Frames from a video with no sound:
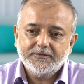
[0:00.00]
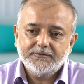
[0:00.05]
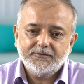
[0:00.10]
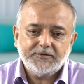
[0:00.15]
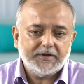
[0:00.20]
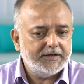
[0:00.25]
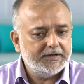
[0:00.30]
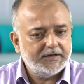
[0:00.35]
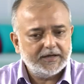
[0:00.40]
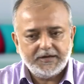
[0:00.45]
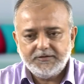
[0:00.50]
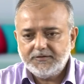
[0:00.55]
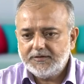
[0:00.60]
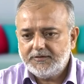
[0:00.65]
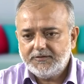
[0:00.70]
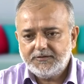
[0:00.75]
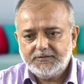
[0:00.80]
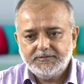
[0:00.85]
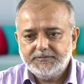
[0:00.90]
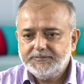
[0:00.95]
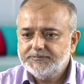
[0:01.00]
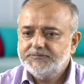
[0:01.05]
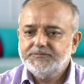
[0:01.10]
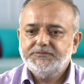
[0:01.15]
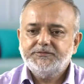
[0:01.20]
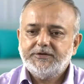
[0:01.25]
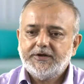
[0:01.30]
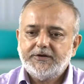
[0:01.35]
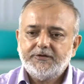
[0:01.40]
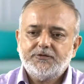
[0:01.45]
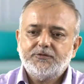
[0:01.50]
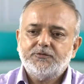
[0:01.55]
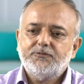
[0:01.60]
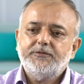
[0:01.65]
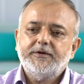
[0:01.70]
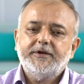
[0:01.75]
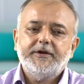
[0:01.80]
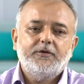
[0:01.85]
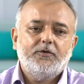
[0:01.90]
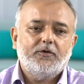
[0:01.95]
Sanitizers, yes,
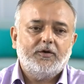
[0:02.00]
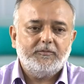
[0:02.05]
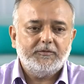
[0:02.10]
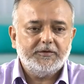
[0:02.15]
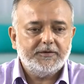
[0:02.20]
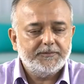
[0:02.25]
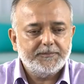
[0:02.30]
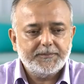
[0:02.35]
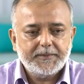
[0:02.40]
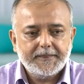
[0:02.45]
very common